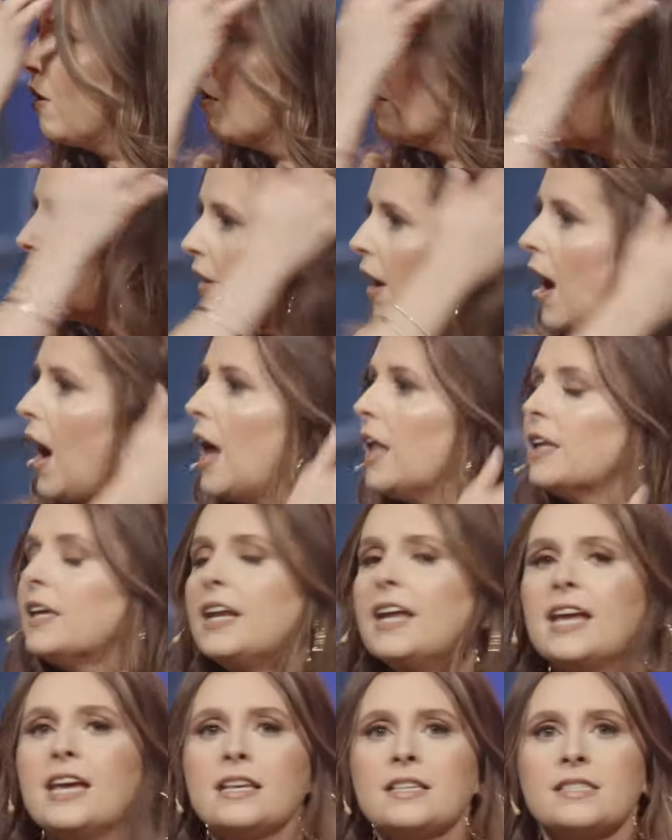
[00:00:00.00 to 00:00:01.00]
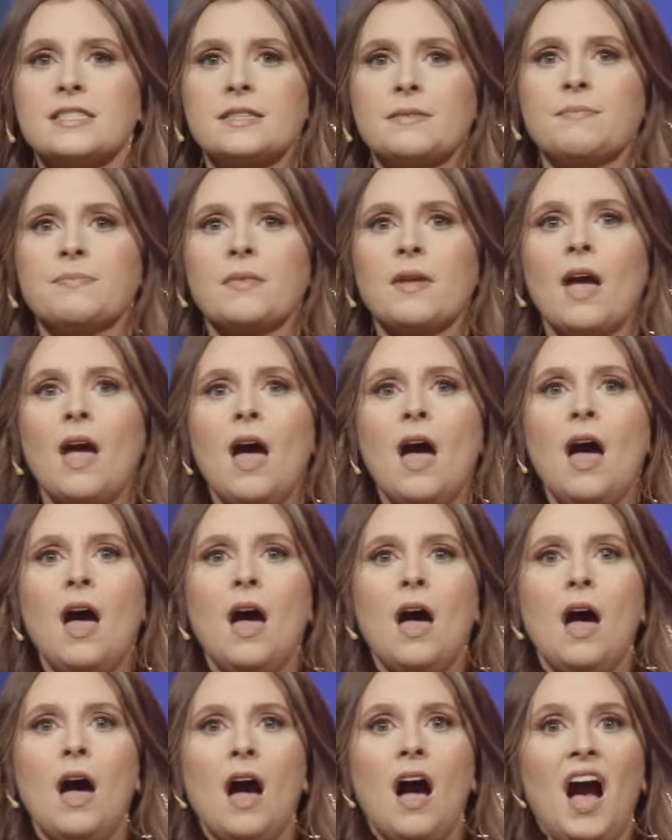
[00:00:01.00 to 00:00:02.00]
over the holidays.
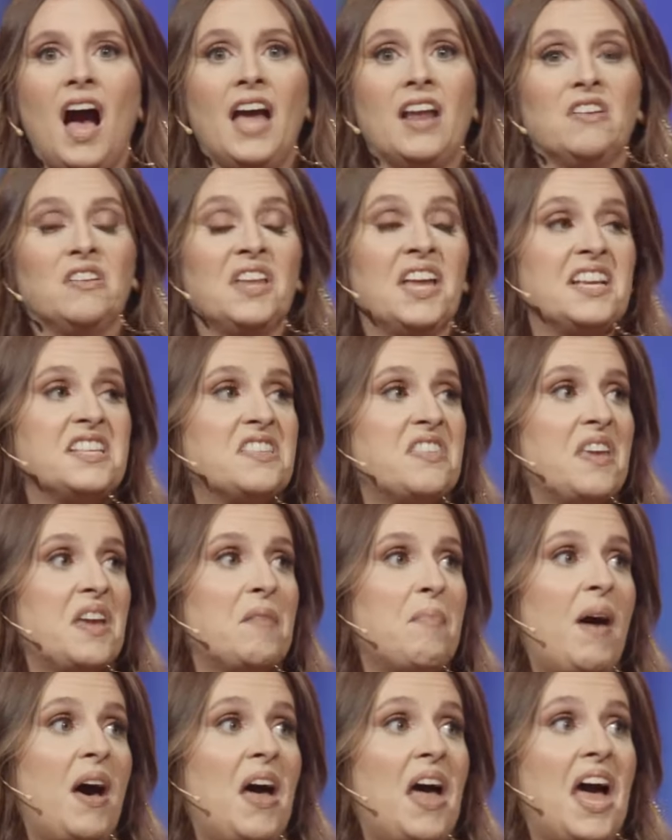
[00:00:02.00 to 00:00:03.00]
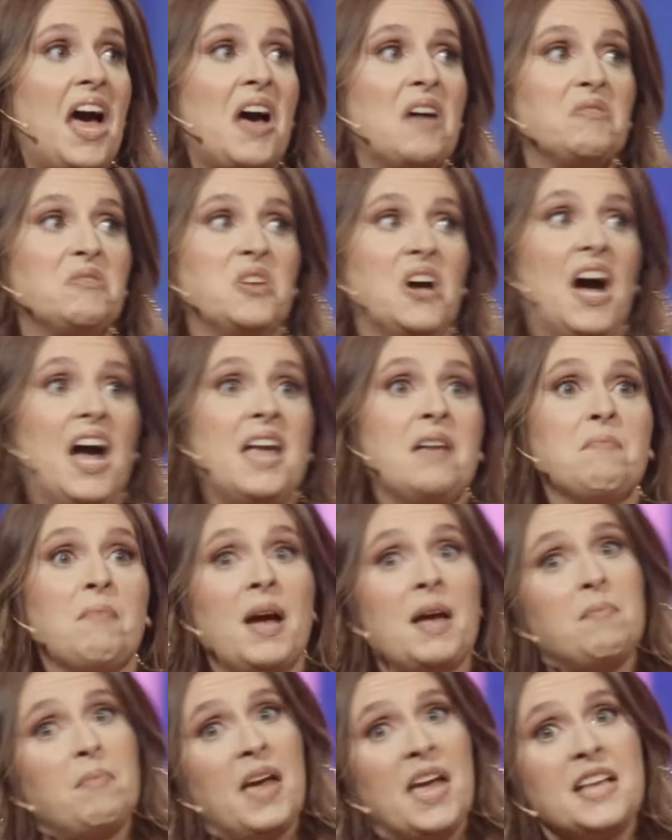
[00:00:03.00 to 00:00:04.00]
I don't like to think about how tight
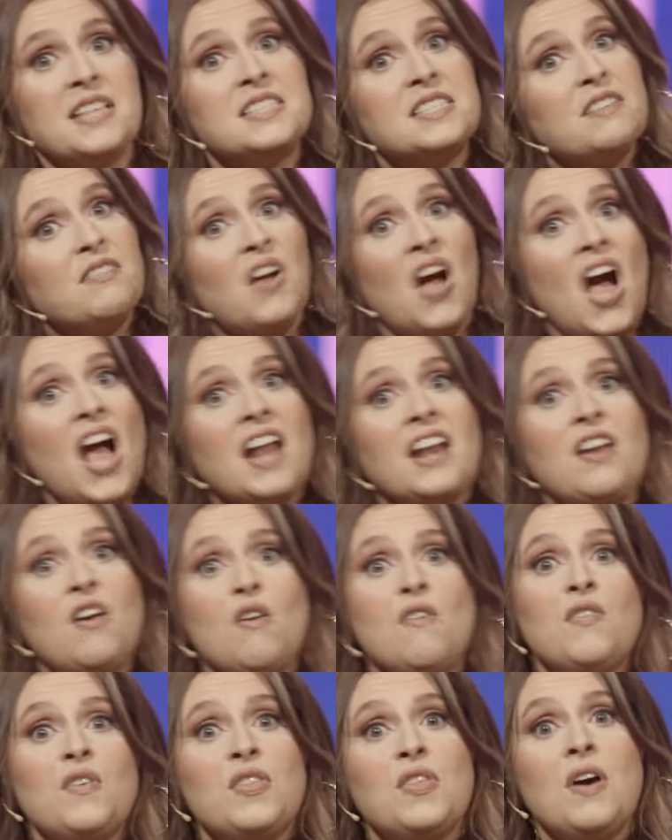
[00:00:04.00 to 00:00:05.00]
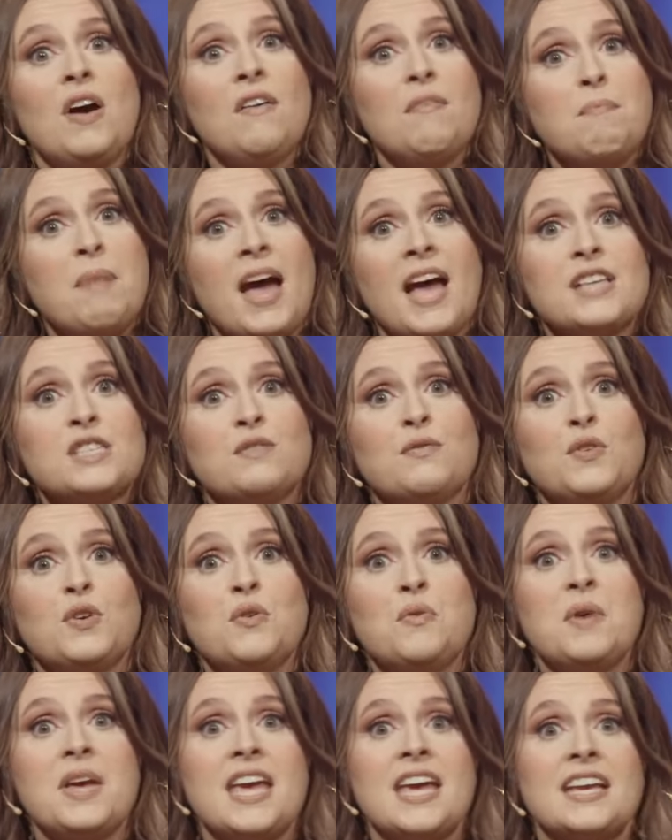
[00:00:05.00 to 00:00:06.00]
my pants have gotten over the past
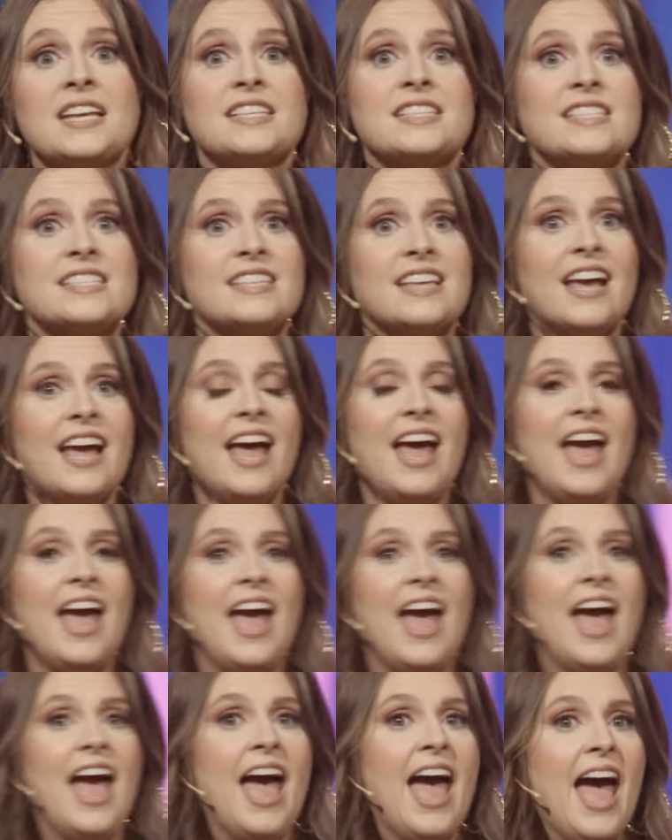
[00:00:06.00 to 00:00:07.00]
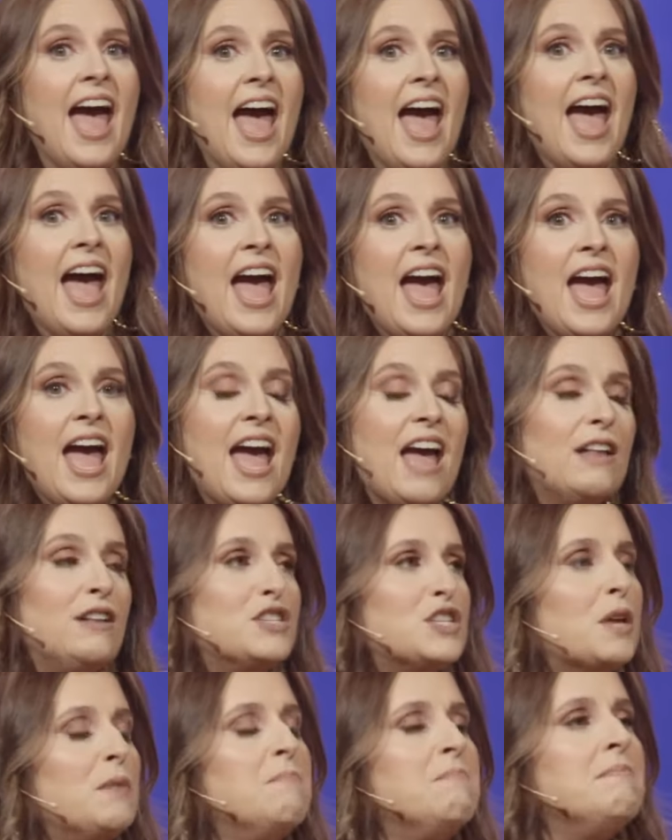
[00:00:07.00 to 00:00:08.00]
few weeks. And
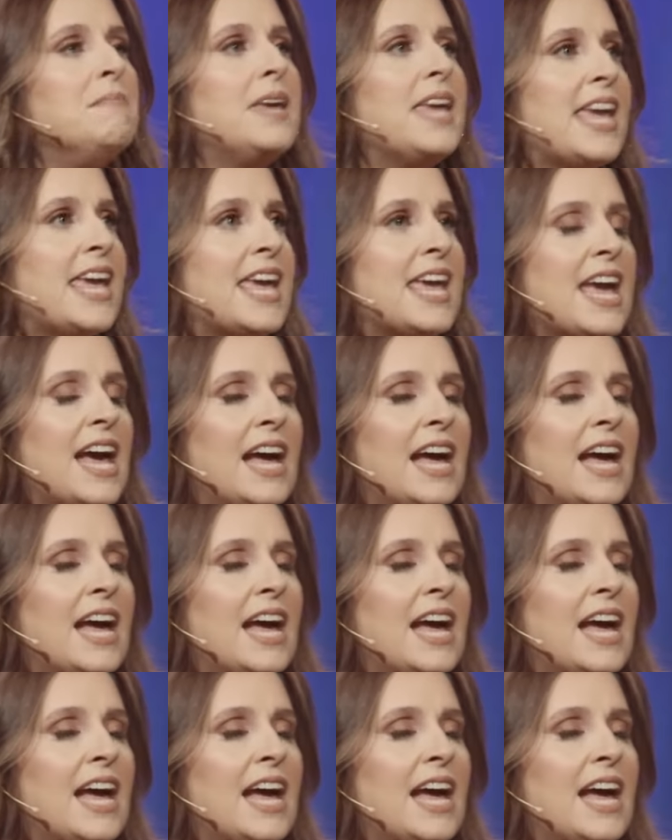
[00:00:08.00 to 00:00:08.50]
to me,